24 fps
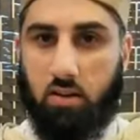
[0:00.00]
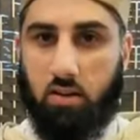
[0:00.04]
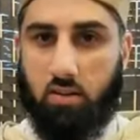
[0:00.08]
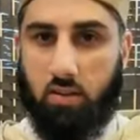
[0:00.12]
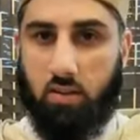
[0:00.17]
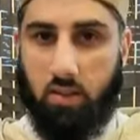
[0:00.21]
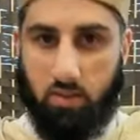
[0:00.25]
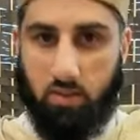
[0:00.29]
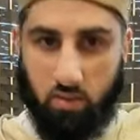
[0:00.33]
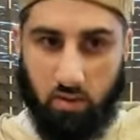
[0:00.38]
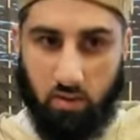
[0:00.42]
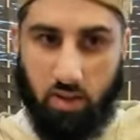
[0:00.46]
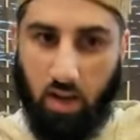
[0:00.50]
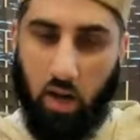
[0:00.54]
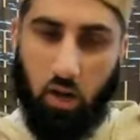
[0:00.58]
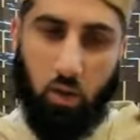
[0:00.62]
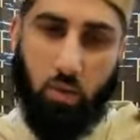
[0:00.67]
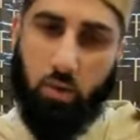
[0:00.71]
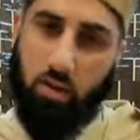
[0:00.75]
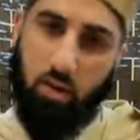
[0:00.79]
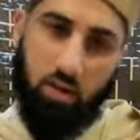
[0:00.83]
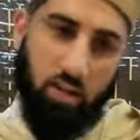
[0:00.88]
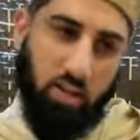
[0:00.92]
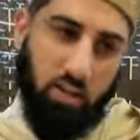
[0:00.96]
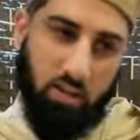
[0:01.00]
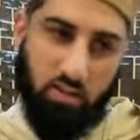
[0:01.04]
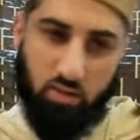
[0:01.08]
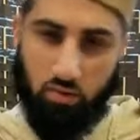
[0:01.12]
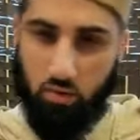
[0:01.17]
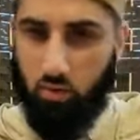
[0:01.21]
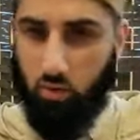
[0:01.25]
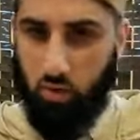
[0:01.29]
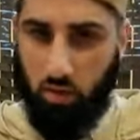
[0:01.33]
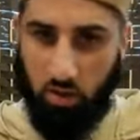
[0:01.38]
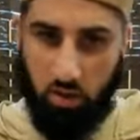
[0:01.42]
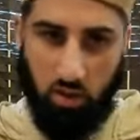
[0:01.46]
The sunnah outwardly is to
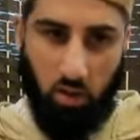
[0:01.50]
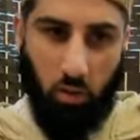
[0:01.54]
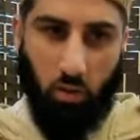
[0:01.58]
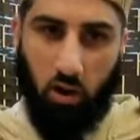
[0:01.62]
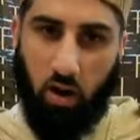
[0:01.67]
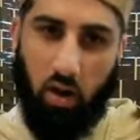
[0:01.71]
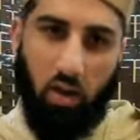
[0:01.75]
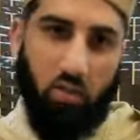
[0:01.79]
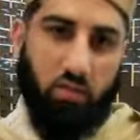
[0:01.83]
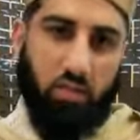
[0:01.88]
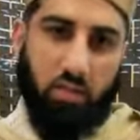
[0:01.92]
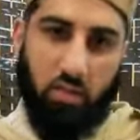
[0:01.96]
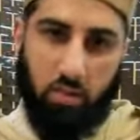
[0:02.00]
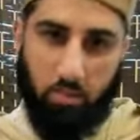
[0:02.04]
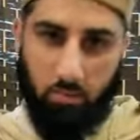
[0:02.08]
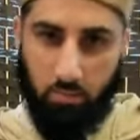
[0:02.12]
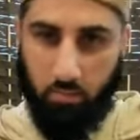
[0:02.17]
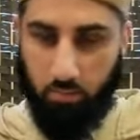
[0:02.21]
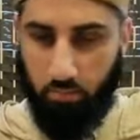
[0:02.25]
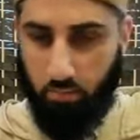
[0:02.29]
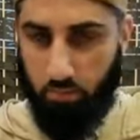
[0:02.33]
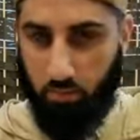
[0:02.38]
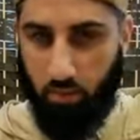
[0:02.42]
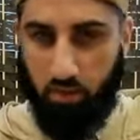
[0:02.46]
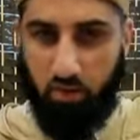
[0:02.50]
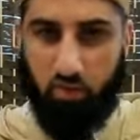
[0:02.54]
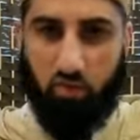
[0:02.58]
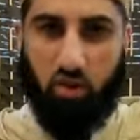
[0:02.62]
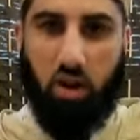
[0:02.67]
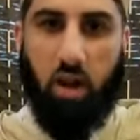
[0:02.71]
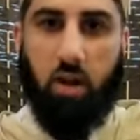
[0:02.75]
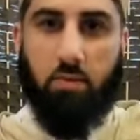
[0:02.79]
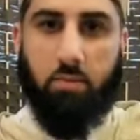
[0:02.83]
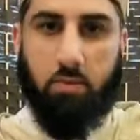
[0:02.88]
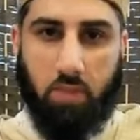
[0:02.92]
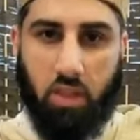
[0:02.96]
do the tawaf in the
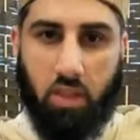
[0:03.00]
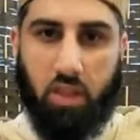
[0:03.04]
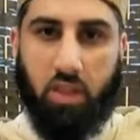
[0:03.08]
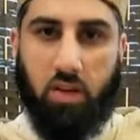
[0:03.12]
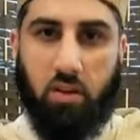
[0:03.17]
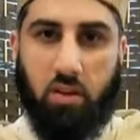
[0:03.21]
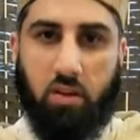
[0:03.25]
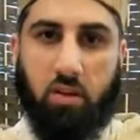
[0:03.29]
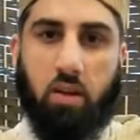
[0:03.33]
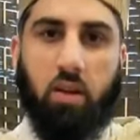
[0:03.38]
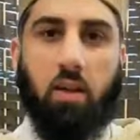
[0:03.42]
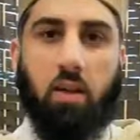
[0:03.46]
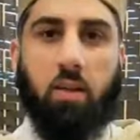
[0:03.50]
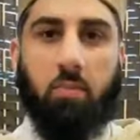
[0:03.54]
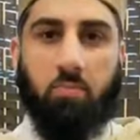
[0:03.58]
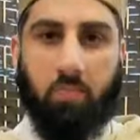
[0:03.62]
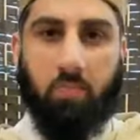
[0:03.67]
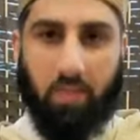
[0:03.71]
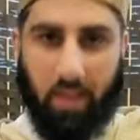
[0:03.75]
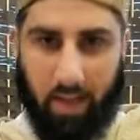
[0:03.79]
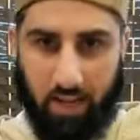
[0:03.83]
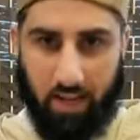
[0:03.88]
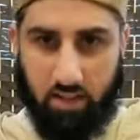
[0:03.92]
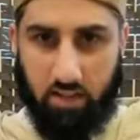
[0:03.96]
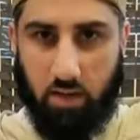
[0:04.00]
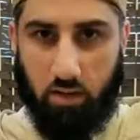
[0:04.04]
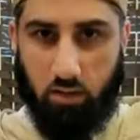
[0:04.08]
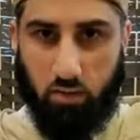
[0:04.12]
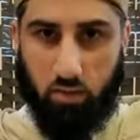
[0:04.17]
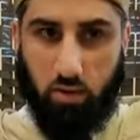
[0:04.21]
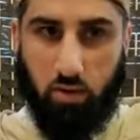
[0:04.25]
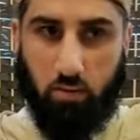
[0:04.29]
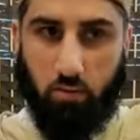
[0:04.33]
prescribed method, etc.